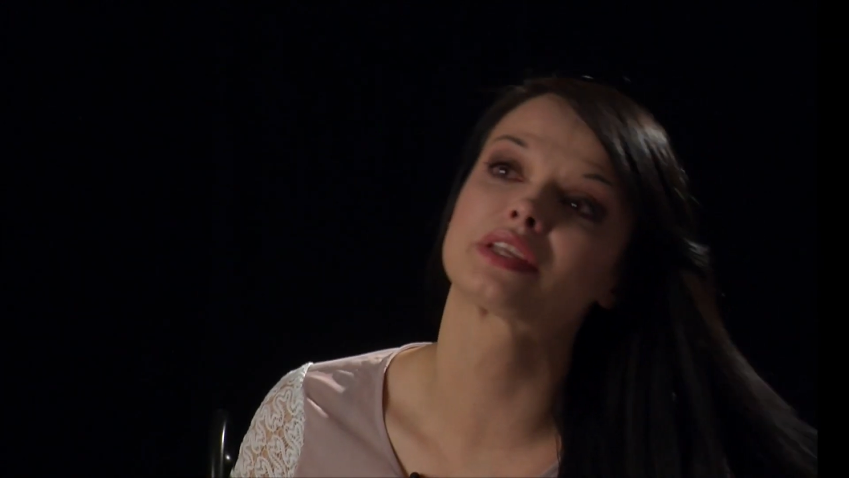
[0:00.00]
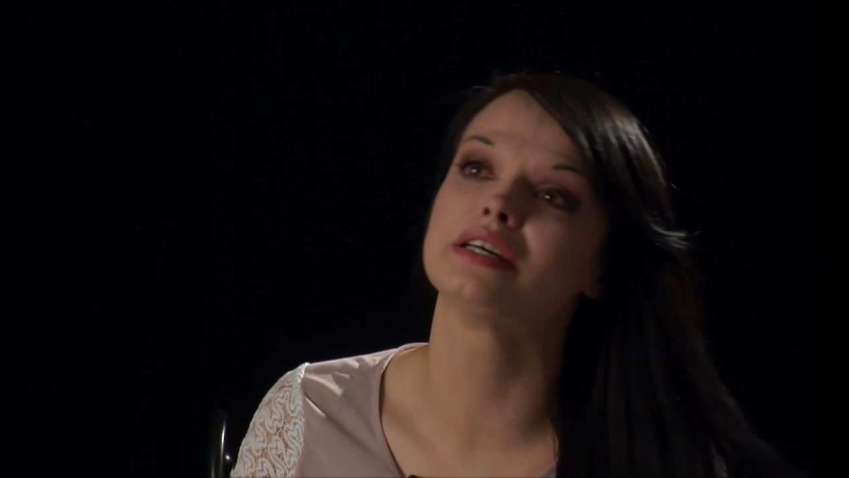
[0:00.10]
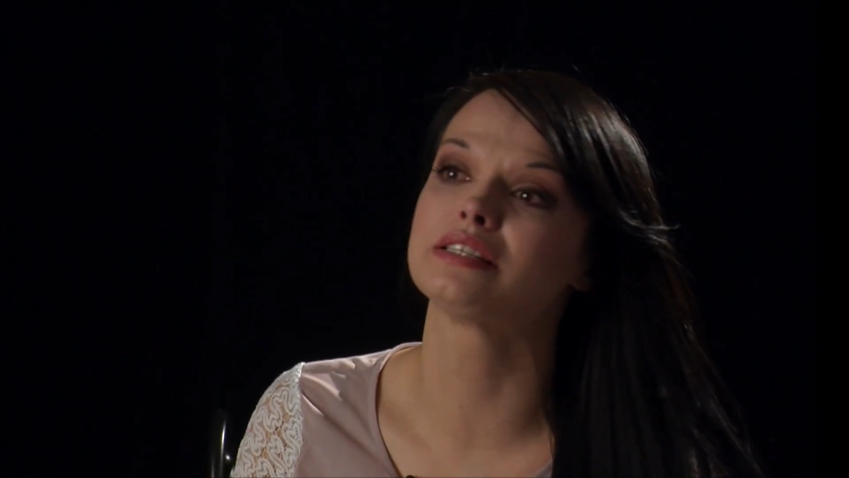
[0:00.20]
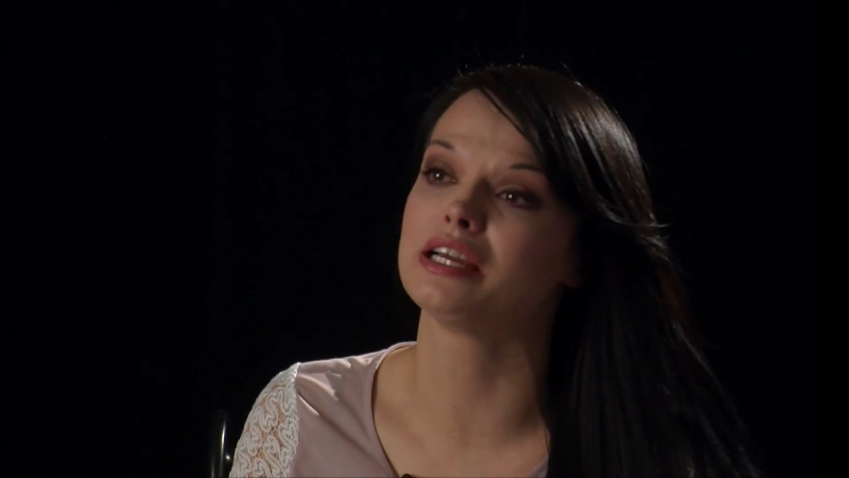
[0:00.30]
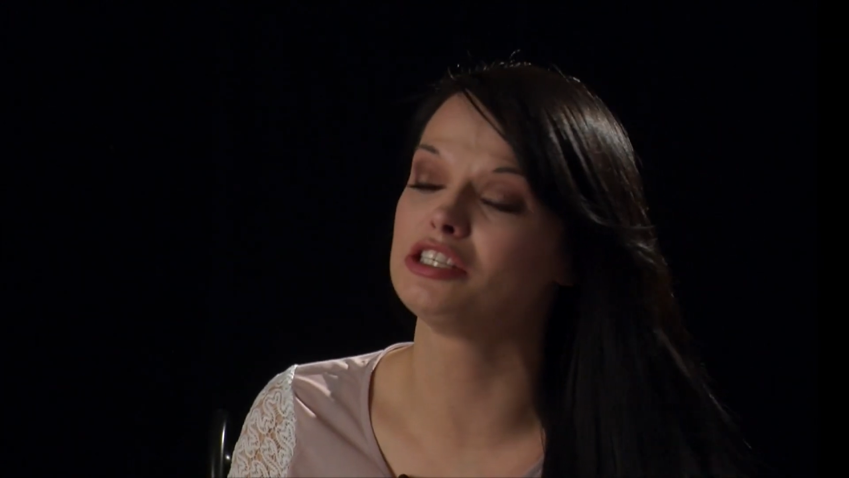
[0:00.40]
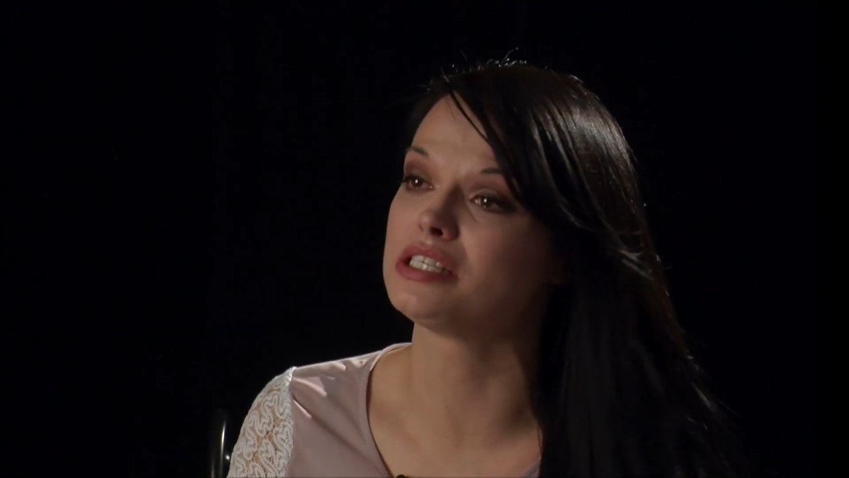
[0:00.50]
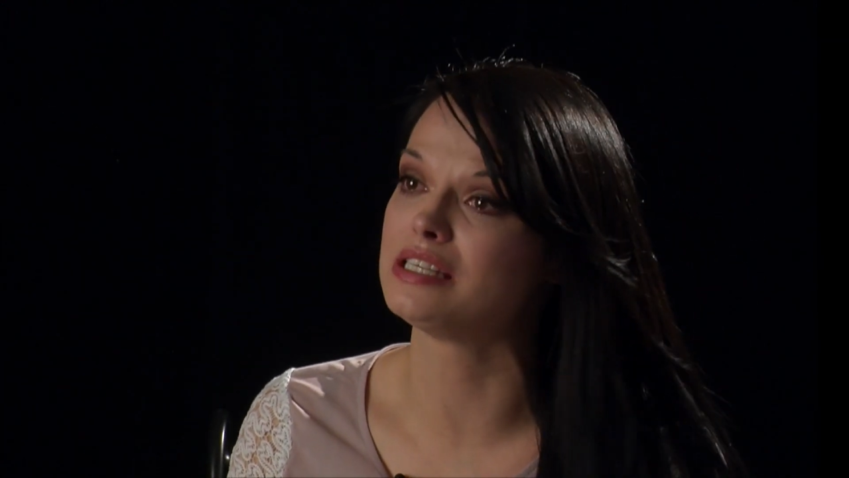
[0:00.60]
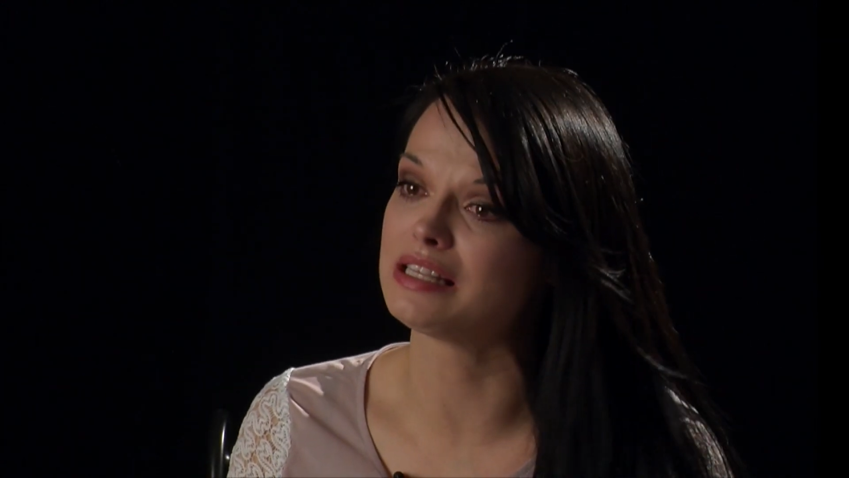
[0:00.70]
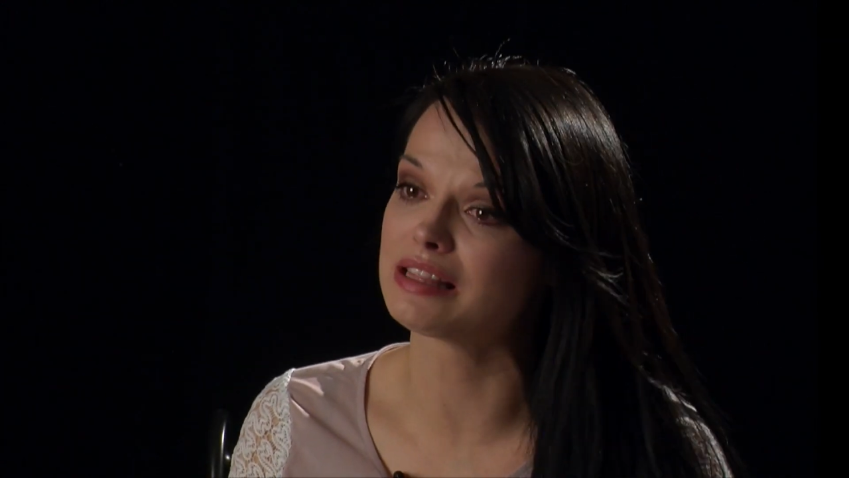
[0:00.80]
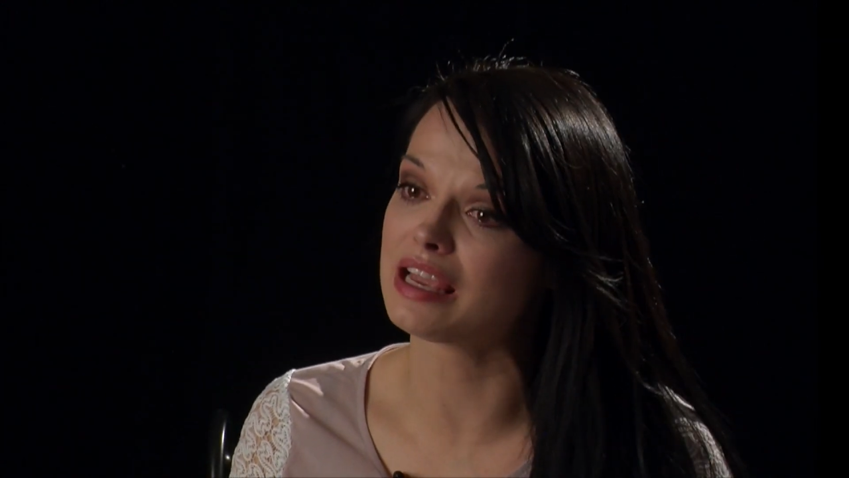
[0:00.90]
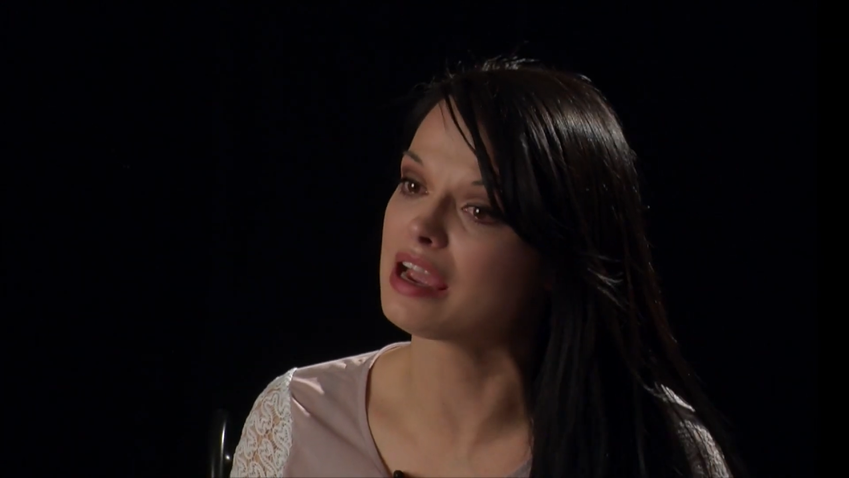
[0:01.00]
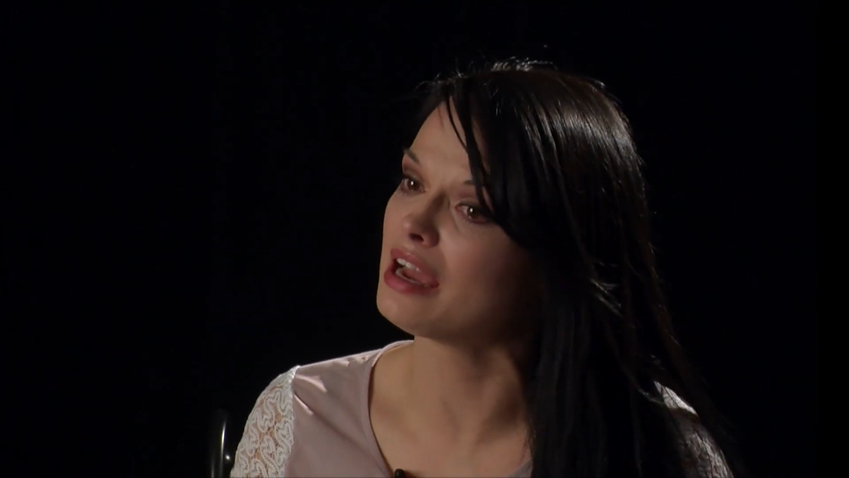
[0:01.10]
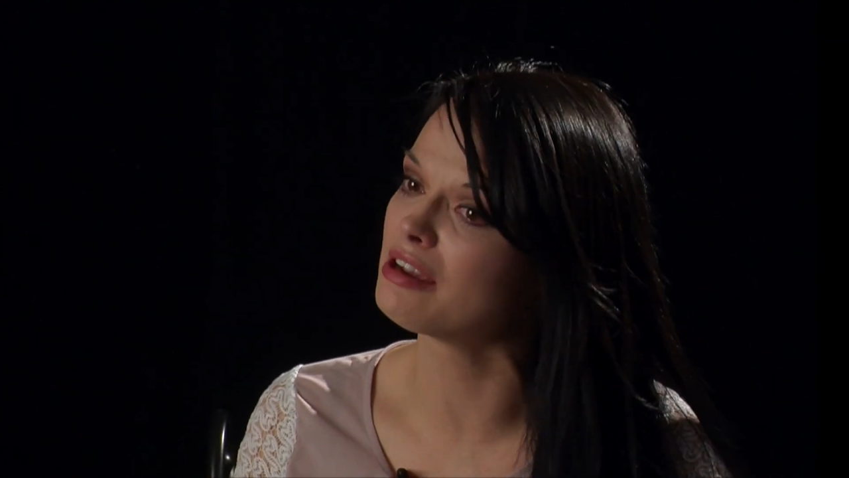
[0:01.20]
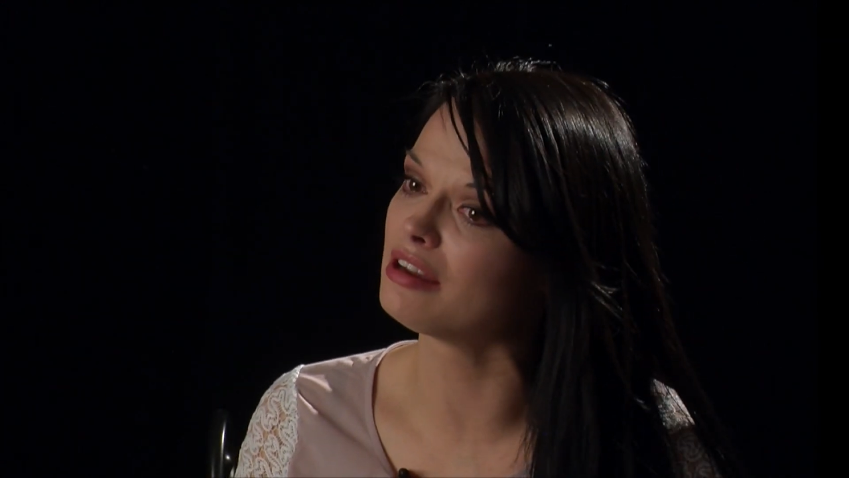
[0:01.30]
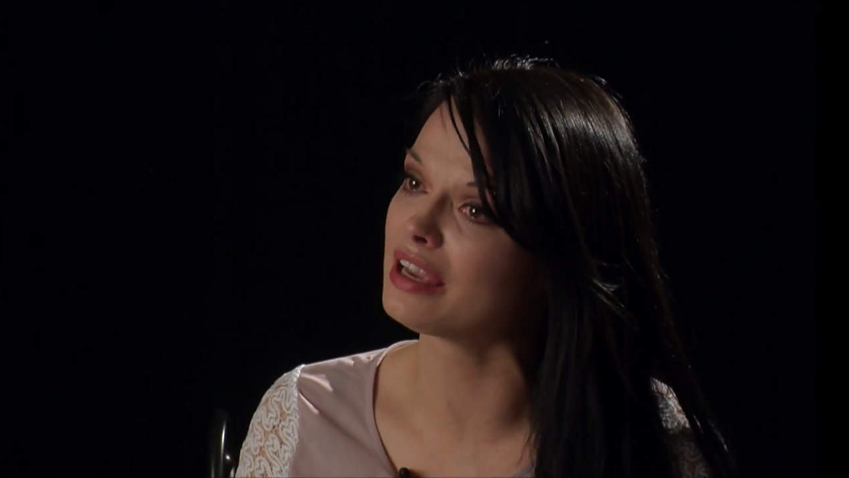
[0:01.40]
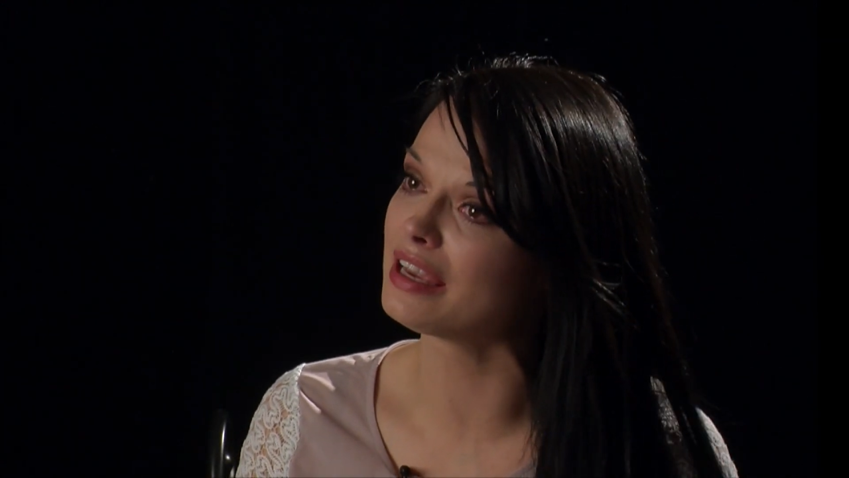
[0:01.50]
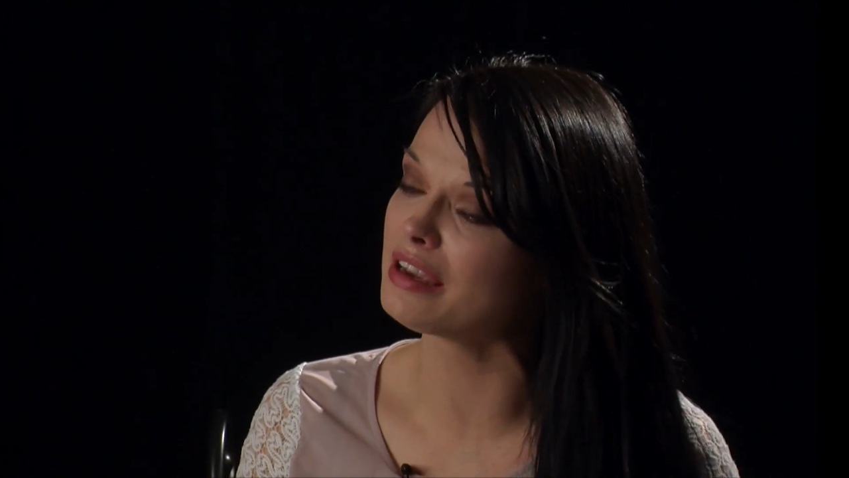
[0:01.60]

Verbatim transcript: because I just didn't think I could